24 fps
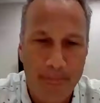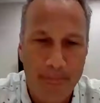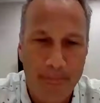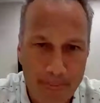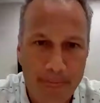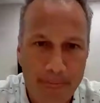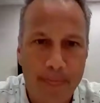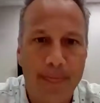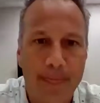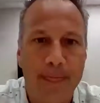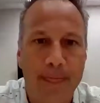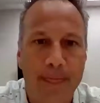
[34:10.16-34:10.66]

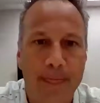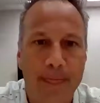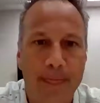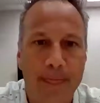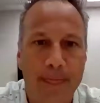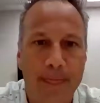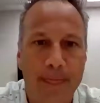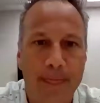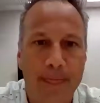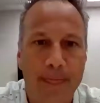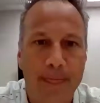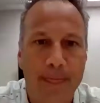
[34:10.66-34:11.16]
as you
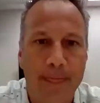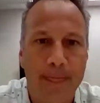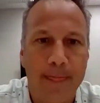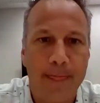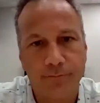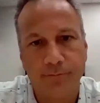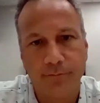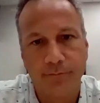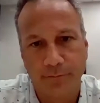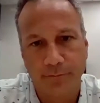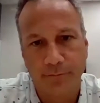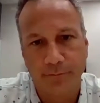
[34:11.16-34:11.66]
grow
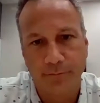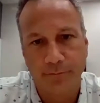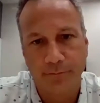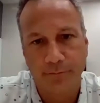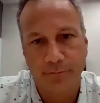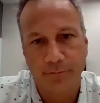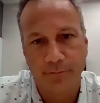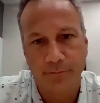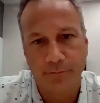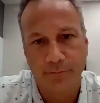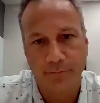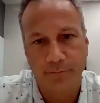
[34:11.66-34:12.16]
your
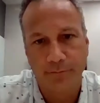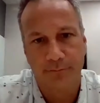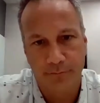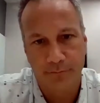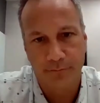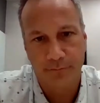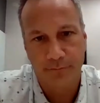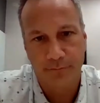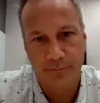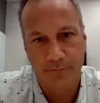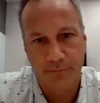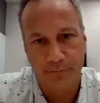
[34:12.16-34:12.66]
career
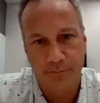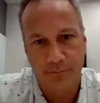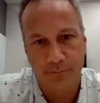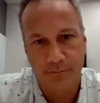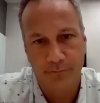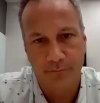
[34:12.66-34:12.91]
as well.